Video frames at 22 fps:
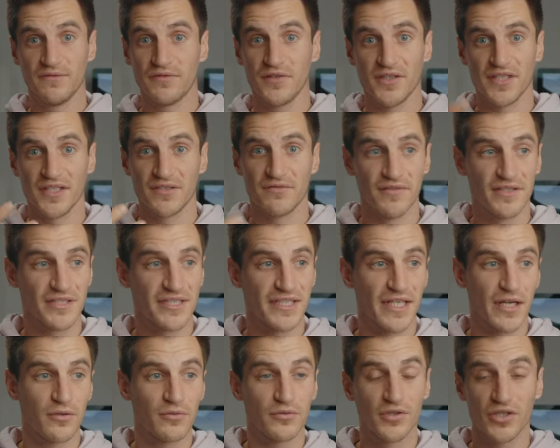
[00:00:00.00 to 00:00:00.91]
for this
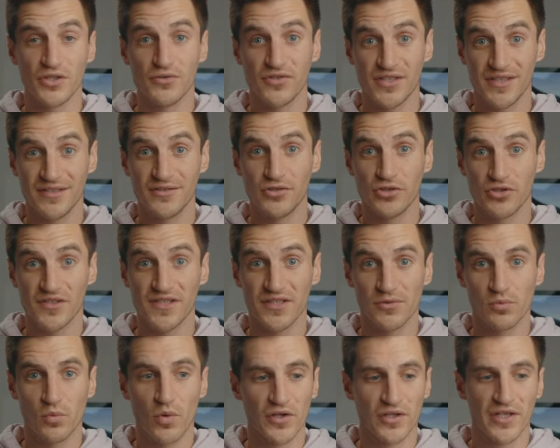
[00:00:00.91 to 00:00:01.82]
video using just
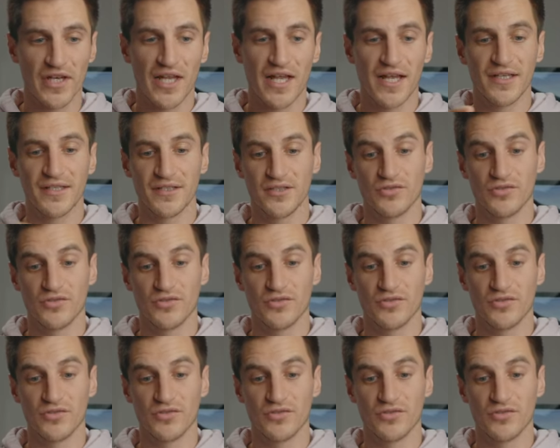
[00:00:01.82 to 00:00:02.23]
this one light